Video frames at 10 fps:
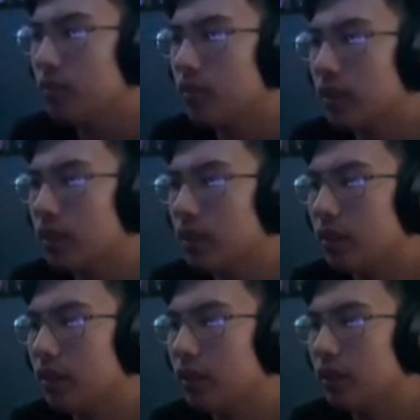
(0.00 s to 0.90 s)

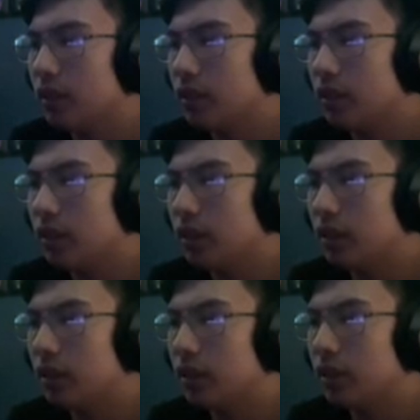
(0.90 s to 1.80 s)

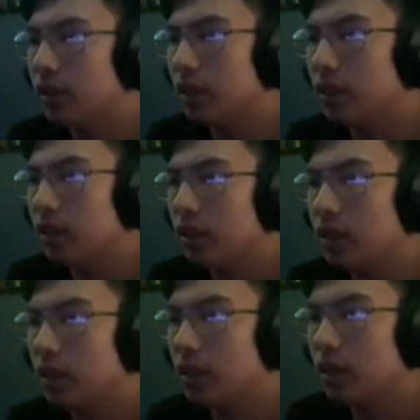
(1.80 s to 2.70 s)

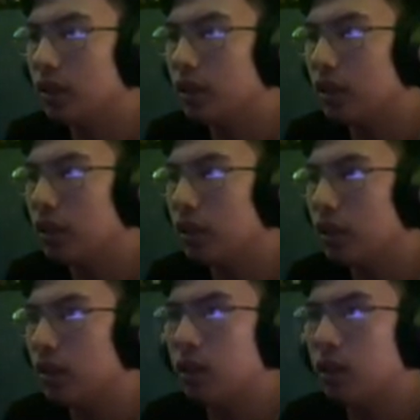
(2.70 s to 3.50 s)
No one is speaking in this clip.